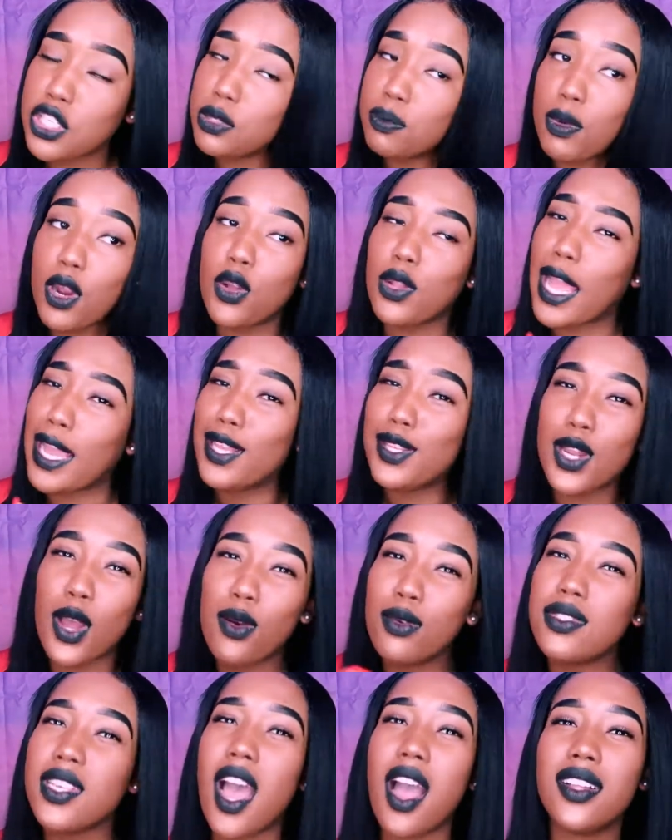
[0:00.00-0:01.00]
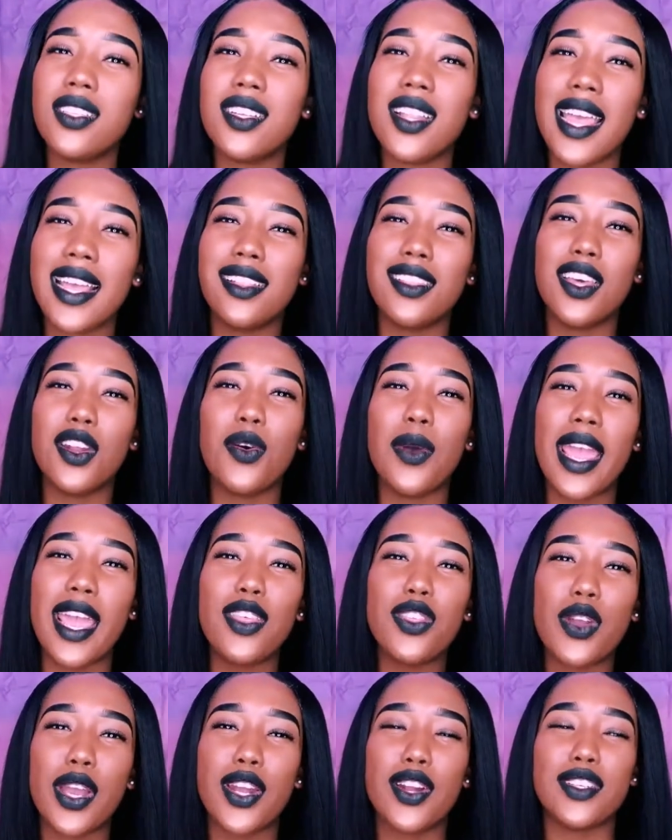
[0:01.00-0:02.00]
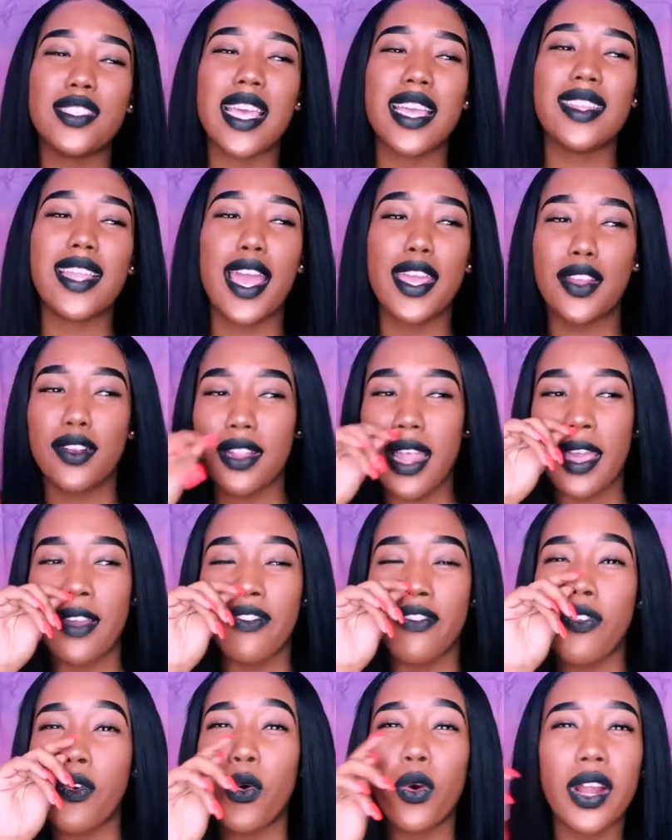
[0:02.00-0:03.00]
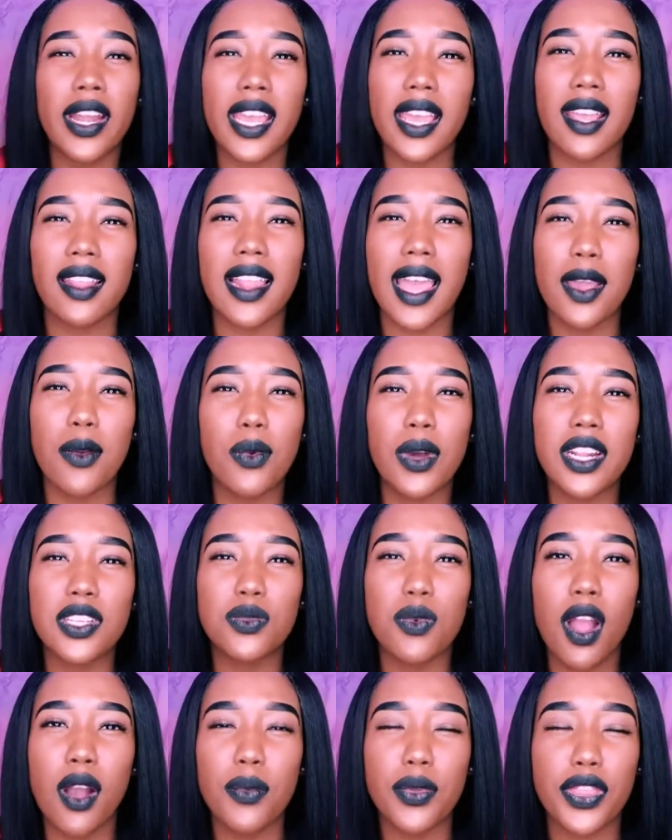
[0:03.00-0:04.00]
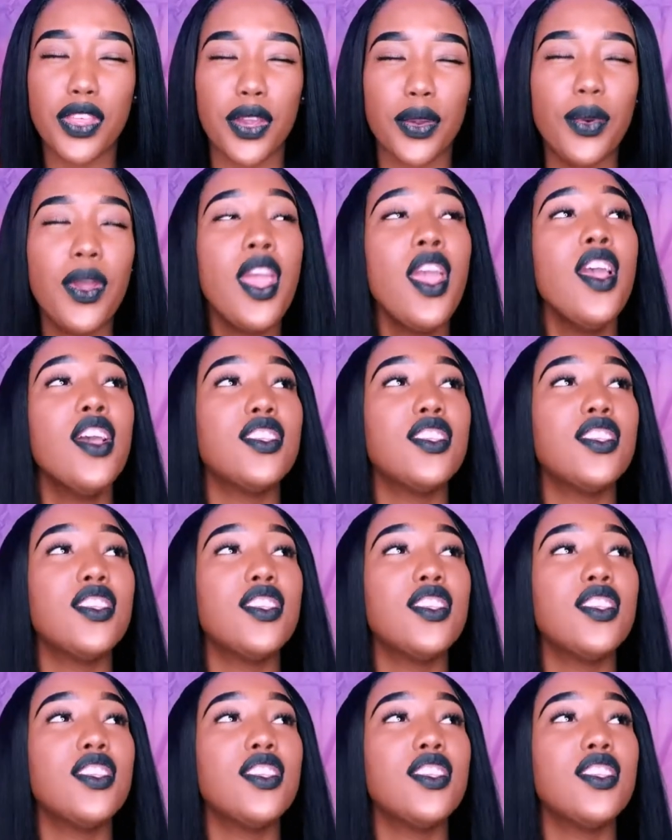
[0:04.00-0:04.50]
Because, bro, like, don't talk to like little 8th graders like that. You're like 40, like, what is wrong with you?